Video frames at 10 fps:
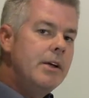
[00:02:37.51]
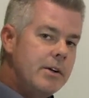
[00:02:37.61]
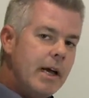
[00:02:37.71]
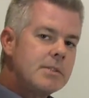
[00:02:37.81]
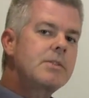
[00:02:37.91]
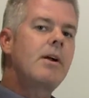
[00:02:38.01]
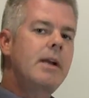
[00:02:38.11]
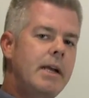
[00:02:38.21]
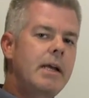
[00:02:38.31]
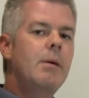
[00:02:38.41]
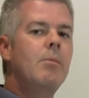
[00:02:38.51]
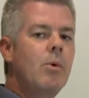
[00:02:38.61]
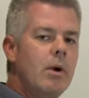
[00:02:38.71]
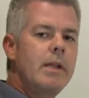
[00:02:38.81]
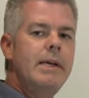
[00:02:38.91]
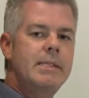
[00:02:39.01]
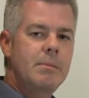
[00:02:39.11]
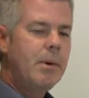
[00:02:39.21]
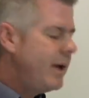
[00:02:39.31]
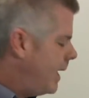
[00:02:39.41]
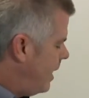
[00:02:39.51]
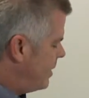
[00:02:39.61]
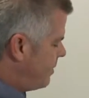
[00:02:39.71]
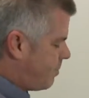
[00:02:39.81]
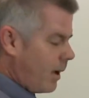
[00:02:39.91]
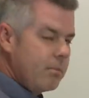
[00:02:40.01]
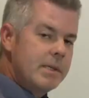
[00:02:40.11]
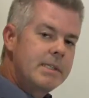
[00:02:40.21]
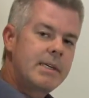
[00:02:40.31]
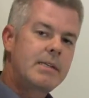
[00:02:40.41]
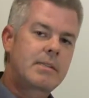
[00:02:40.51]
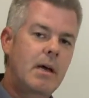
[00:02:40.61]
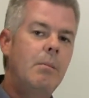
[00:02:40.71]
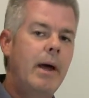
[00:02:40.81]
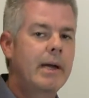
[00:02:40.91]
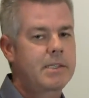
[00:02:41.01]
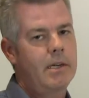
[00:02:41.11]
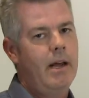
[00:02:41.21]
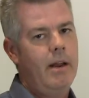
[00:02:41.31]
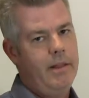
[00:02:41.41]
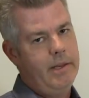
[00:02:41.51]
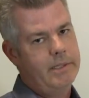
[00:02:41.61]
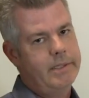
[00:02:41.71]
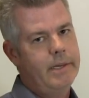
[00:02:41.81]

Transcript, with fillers: You're now starting to get more leads, and by now you've probably seen some action out of this.